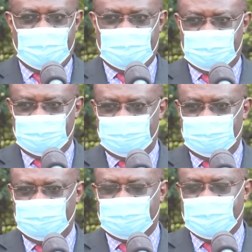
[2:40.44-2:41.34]
warning
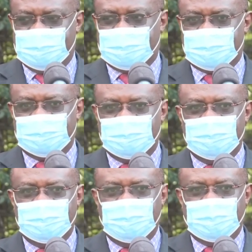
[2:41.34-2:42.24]
in writing.
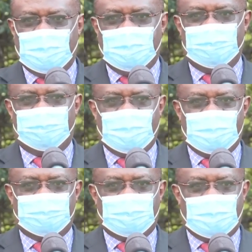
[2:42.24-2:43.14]
And if
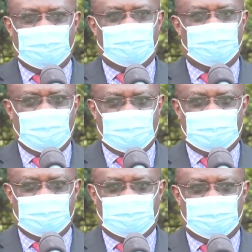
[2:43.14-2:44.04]
that kind of
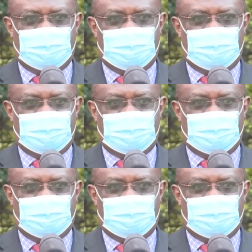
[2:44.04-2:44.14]
marketing